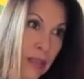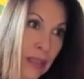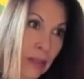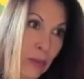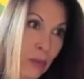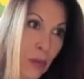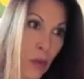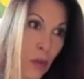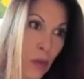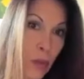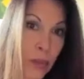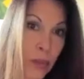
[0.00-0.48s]
I
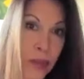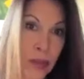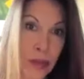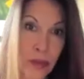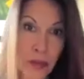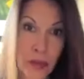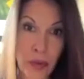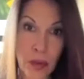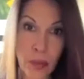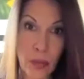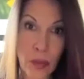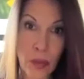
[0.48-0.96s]
will open a
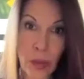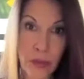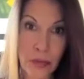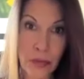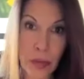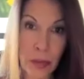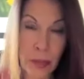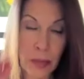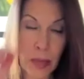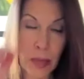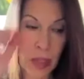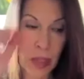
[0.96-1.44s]
few more
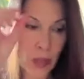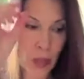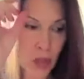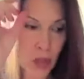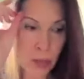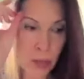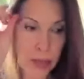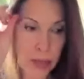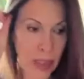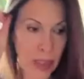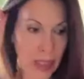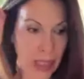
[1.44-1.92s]
for March,
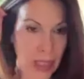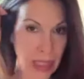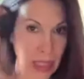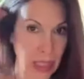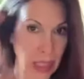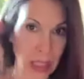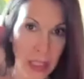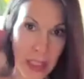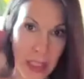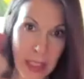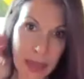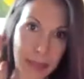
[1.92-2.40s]
but
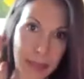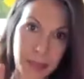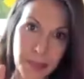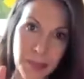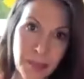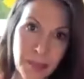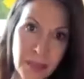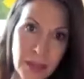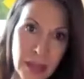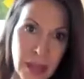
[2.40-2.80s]
um,